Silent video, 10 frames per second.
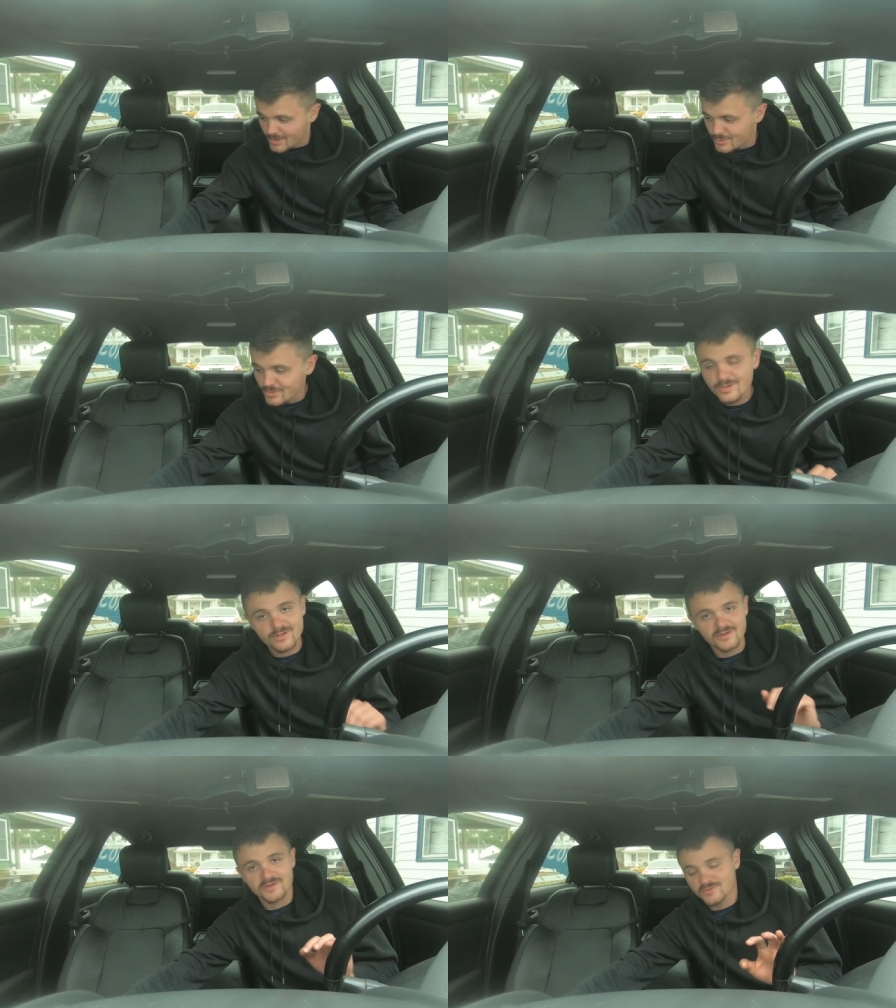you
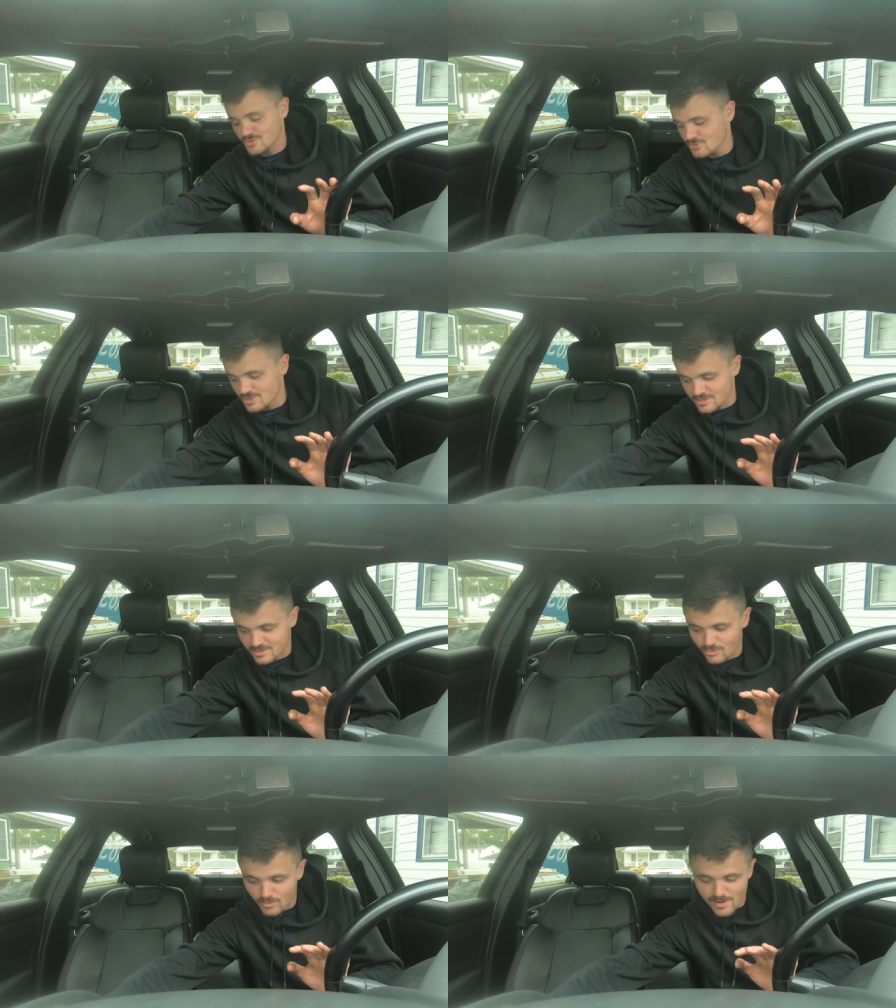can choose to get
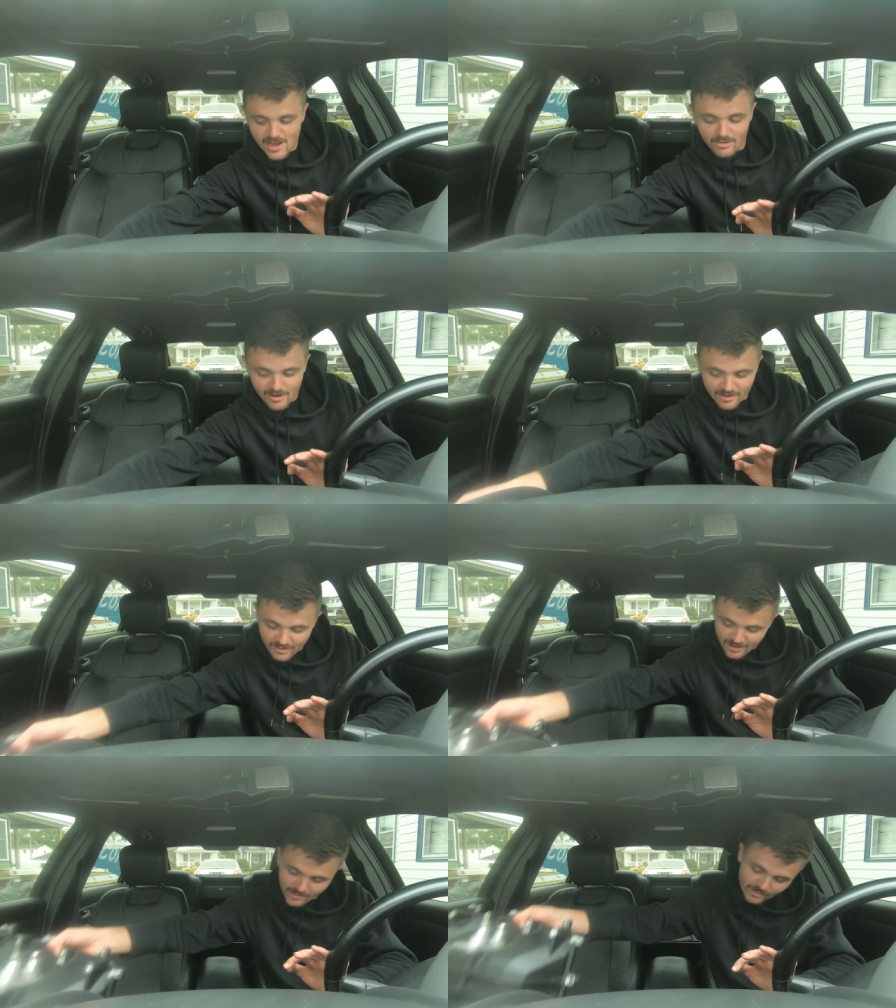some more power out of
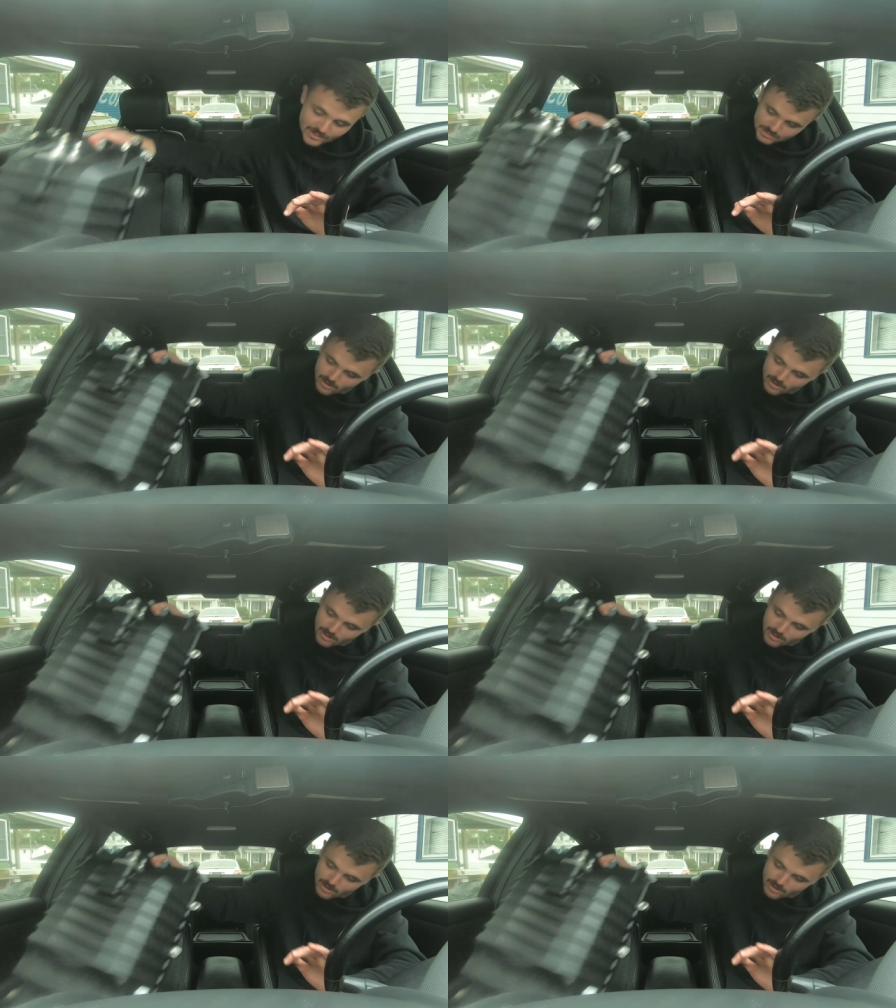that LS